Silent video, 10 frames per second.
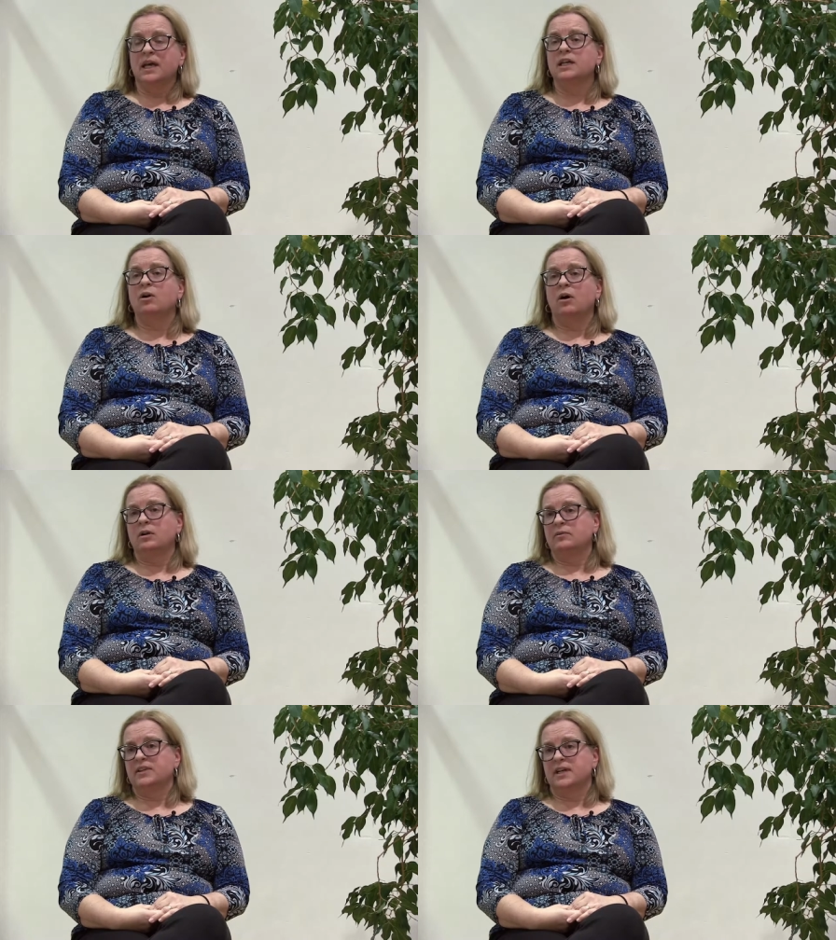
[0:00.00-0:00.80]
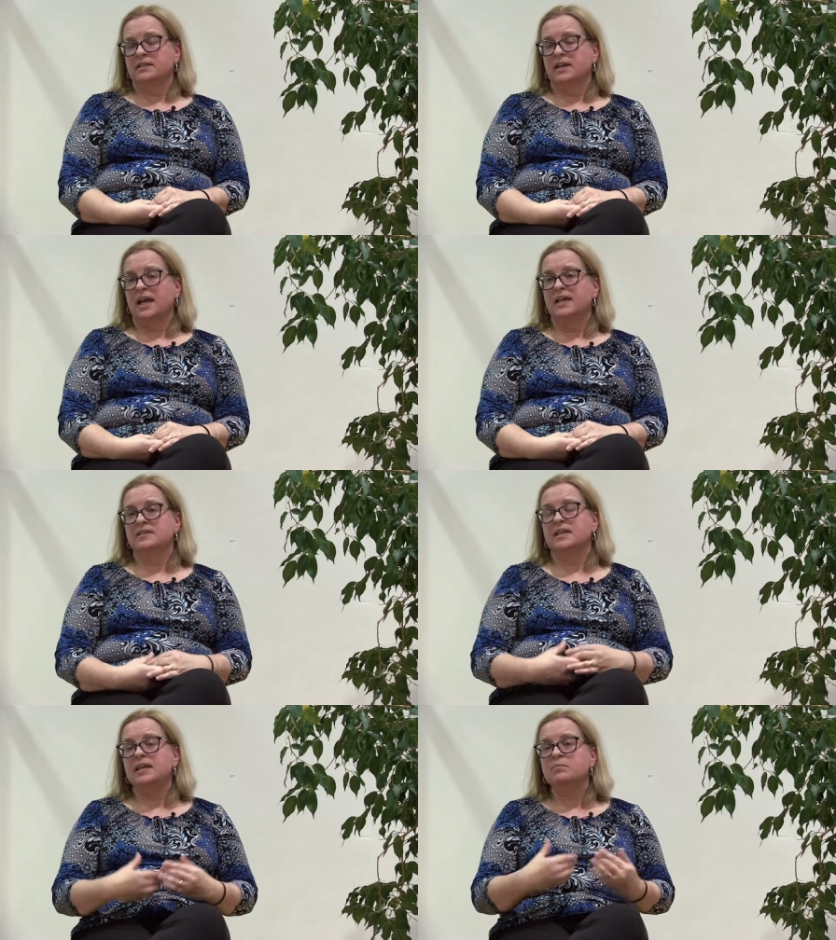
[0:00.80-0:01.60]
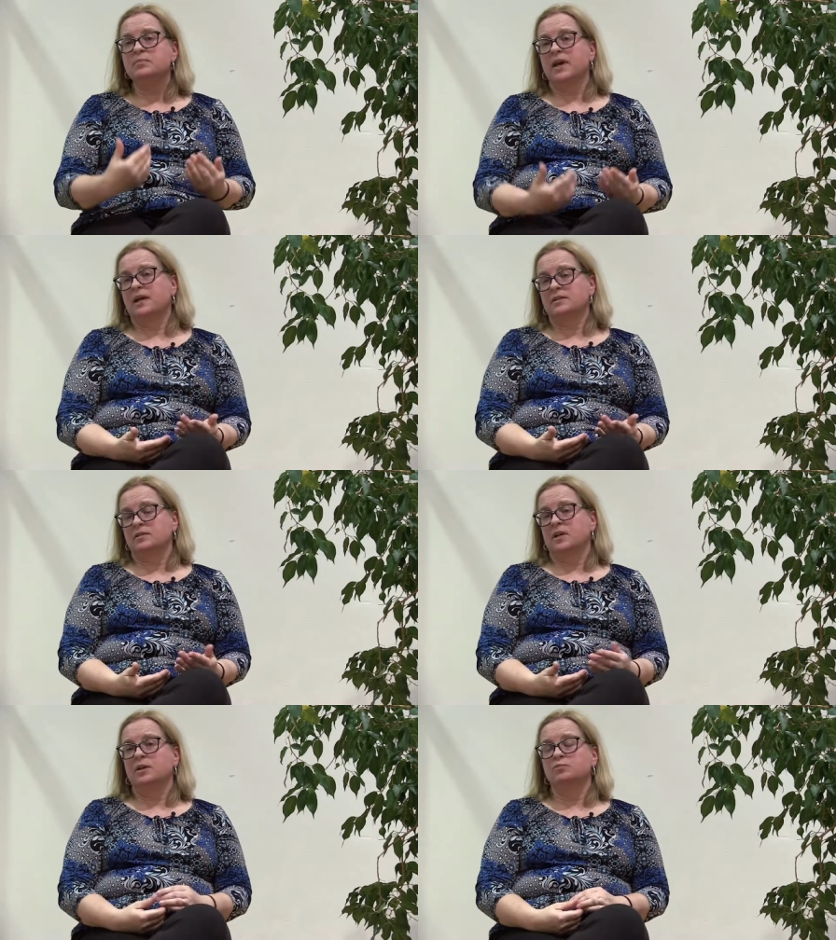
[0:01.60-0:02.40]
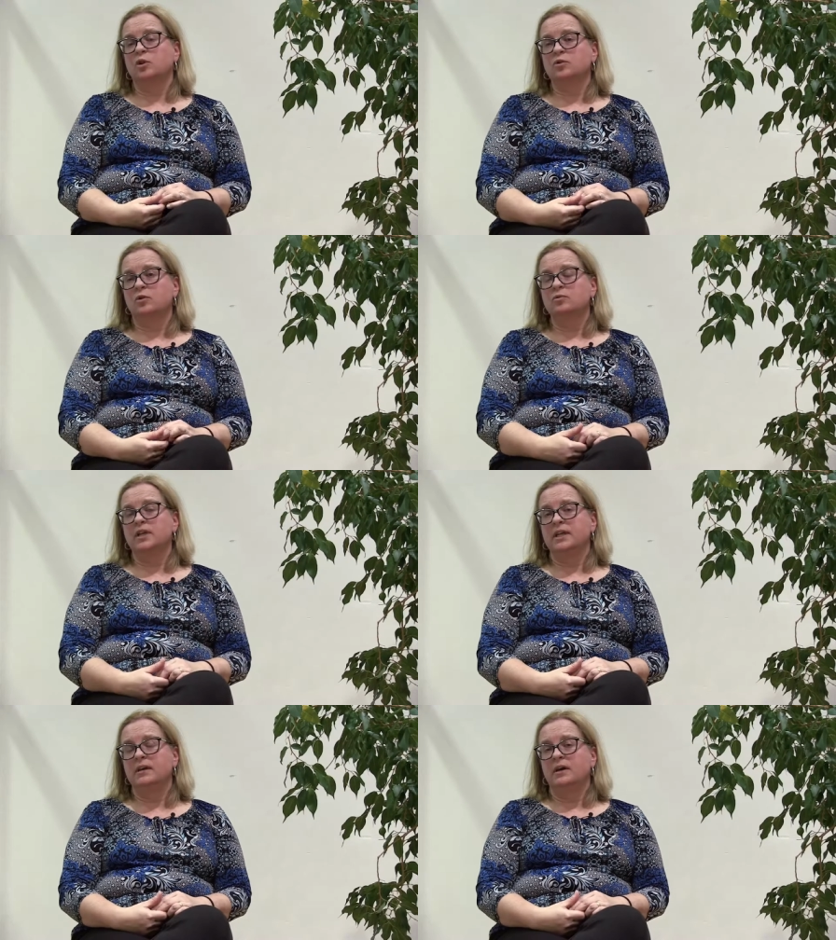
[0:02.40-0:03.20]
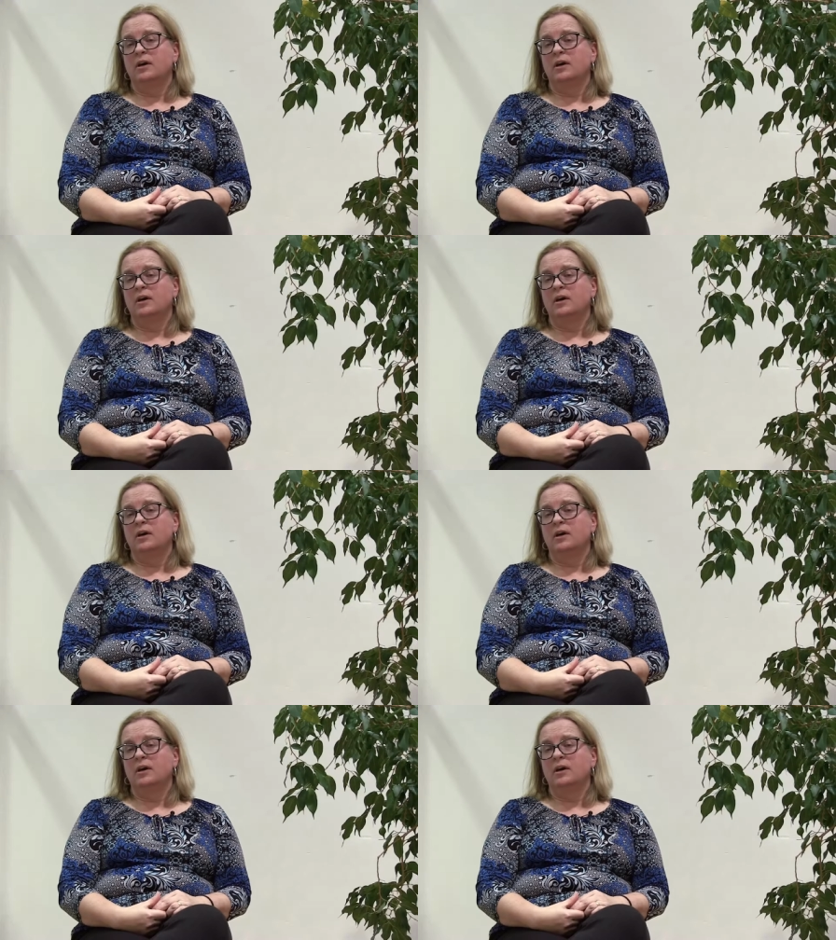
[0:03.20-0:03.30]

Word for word: And all of that has impacts um, not only